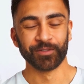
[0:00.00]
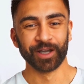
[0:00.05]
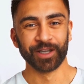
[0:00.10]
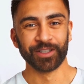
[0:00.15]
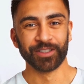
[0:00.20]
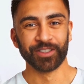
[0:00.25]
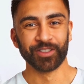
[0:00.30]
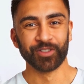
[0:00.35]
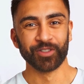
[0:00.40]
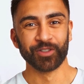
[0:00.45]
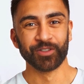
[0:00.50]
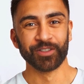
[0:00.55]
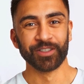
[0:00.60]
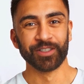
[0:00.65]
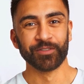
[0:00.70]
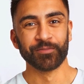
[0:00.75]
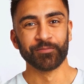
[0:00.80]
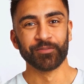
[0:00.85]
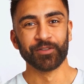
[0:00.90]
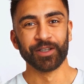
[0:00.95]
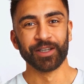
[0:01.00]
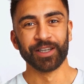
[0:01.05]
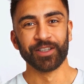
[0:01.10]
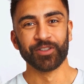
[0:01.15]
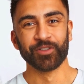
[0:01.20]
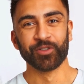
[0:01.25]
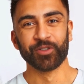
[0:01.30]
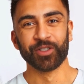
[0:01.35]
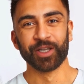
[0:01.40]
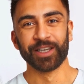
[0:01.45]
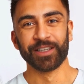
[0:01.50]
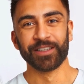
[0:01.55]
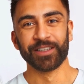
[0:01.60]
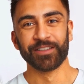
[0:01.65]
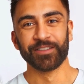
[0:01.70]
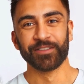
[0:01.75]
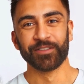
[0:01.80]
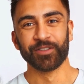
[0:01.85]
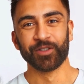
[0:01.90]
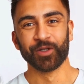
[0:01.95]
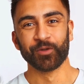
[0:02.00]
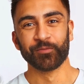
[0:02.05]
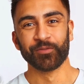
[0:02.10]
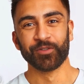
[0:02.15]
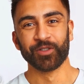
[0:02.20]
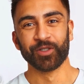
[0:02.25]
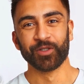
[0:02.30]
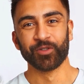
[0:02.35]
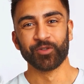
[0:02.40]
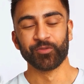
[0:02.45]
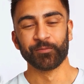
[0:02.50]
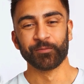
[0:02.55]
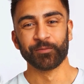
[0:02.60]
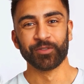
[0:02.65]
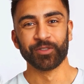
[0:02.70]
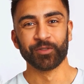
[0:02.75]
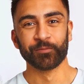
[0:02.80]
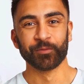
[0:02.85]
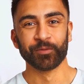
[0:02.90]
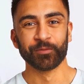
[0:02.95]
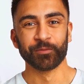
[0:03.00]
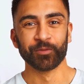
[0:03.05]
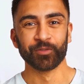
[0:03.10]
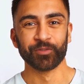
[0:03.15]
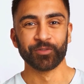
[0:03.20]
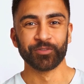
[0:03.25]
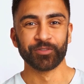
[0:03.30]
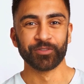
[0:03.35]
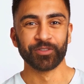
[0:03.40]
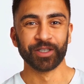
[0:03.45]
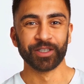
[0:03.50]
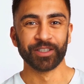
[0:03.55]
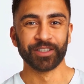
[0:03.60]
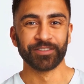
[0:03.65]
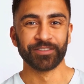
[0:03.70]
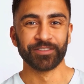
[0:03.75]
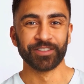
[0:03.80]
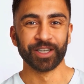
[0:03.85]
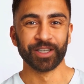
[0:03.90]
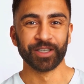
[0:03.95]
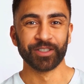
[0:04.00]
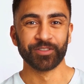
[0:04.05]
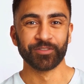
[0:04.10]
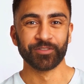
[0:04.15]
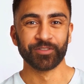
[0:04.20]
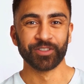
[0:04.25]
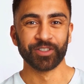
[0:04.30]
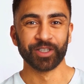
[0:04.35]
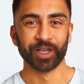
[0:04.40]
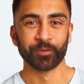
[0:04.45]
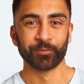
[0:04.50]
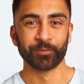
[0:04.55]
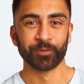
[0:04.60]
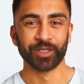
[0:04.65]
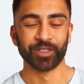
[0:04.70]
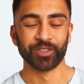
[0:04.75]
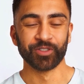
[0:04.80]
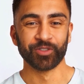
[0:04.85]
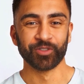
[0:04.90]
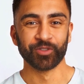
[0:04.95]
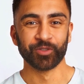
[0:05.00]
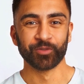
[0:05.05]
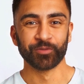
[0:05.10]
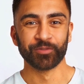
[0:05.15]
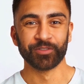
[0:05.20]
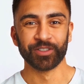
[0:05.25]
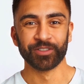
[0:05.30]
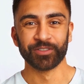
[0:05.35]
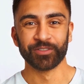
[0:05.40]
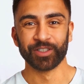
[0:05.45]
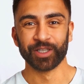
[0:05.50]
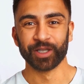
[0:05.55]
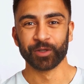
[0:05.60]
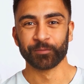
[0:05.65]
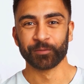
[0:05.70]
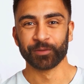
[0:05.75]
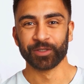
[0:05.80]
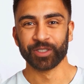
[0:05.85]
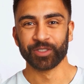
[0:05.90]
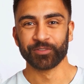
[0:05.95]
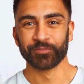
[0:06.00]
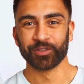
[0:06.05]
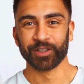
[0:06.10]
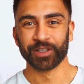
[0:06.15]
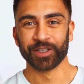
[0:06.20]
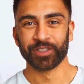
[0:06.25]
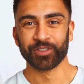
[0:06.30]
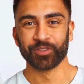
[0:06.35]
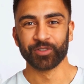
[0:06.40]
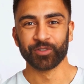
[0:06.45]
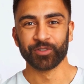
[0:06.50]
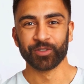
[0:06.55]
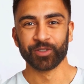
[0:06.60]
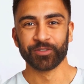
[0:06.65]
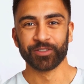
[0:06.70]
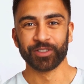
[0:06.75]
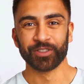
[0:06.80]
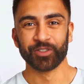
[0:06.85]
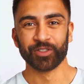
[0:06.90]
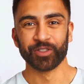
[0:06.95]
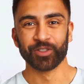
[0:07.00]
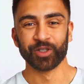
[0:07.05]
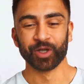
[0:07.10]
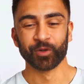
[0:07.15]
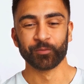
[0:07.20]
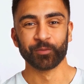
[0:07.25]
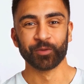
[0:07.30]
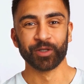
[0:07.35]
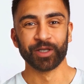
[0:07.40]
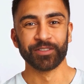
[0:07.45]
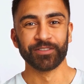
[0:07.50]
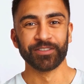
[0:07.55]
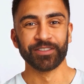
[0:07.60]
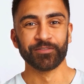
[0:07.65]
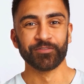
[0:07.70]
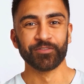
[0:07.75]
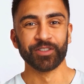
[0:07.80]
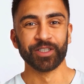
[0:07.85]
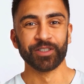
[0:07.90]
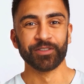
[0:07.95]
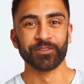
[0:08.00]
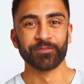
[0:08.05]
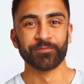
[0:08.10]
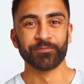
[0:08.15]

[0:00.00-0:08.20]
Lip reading: Additionally, financial analysts often use multiple models and indicators in combination to assess a company's financial condition comprehensively.